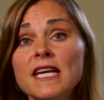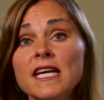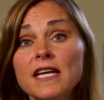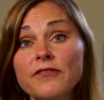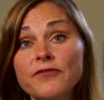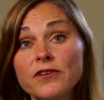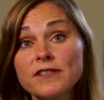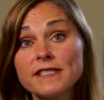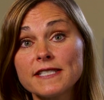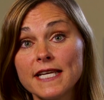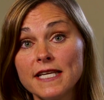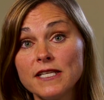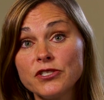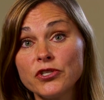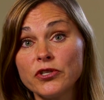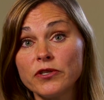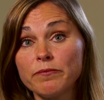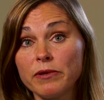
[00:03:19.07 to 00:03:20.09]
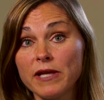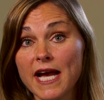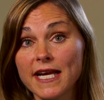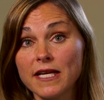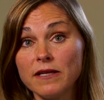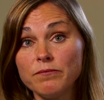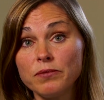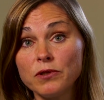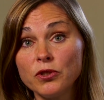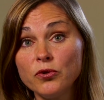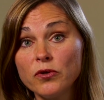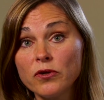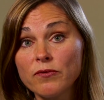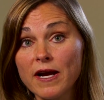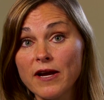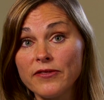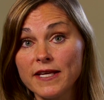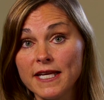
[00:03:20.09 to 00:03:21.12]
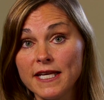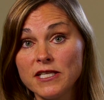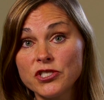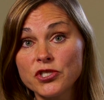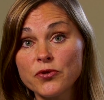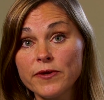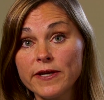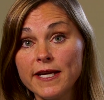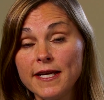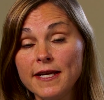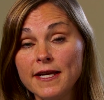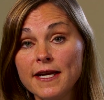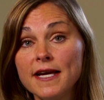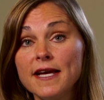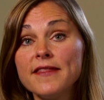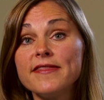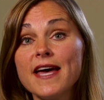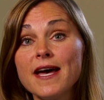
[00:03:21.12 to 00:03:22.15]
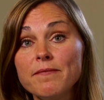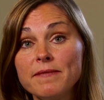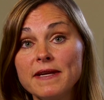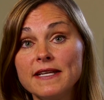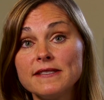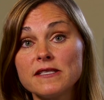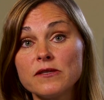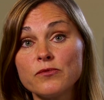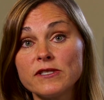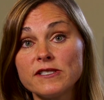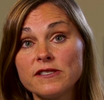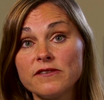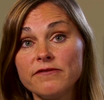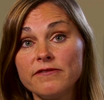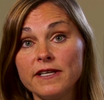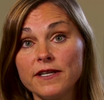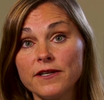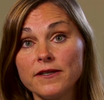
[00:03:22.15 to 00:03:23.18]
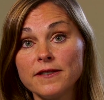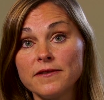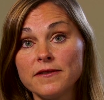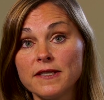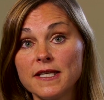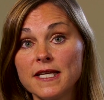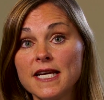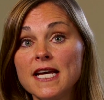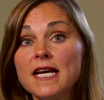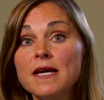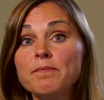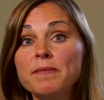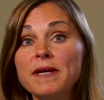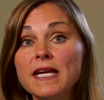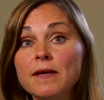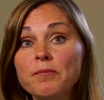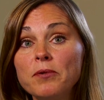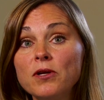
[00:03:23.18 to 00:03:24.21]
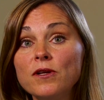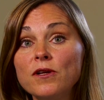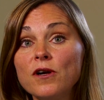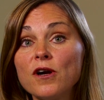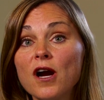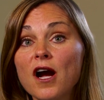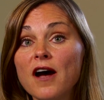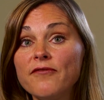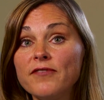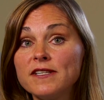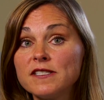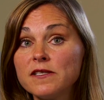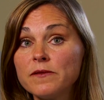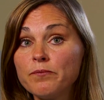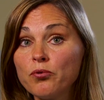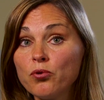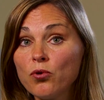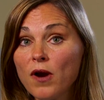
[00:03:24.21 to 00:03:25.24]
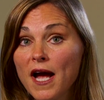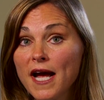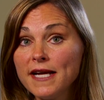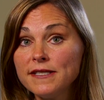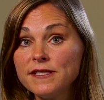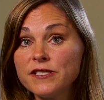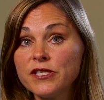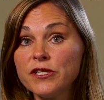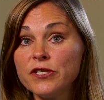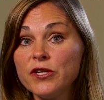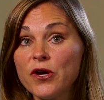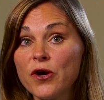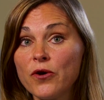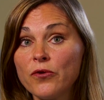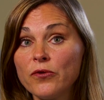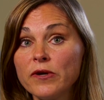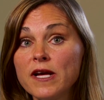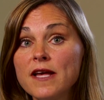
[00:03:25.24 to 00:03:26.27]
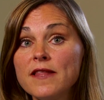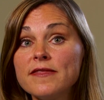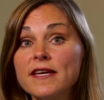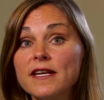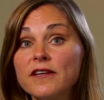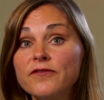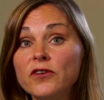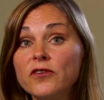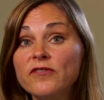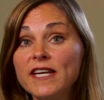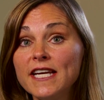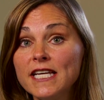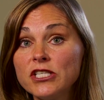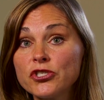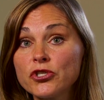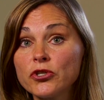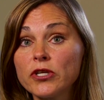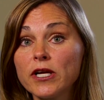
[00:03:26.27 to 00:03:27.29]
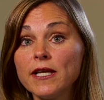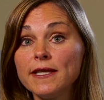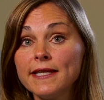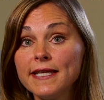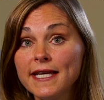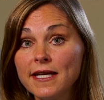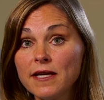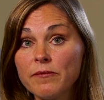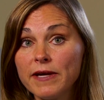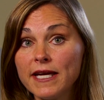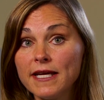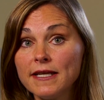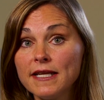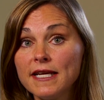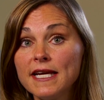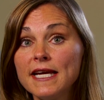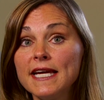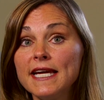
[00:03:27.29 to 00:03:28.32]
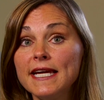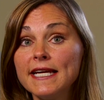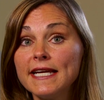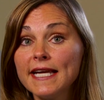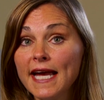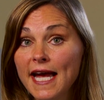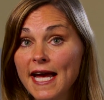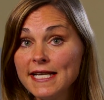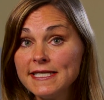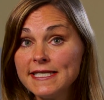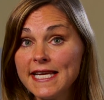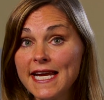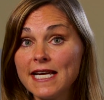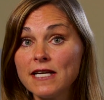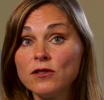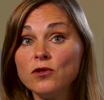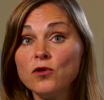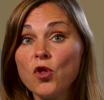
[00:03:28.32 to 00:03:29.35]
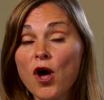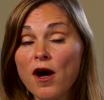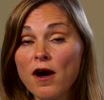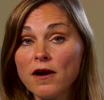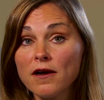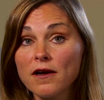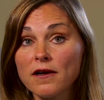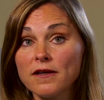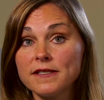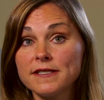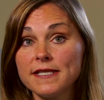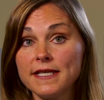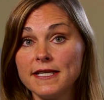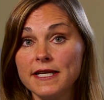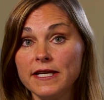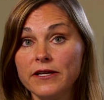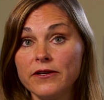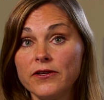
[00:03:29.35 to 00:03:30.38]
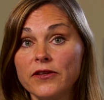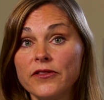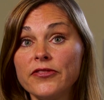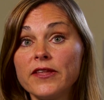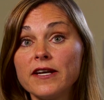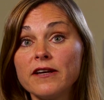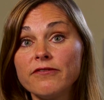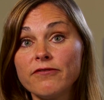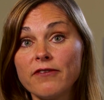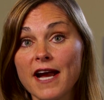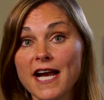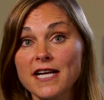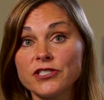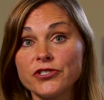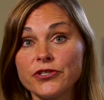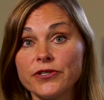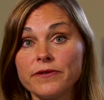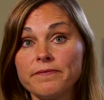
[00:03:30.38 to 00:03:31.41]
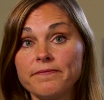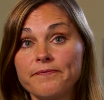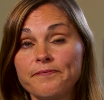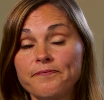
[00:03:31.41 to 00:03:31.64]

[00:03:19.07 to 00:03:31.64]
If your skin turned black and blue around the injury, that means it was severe. People are often surprised to know that if you've injured a ligament, it can take longer to heal than a fracture.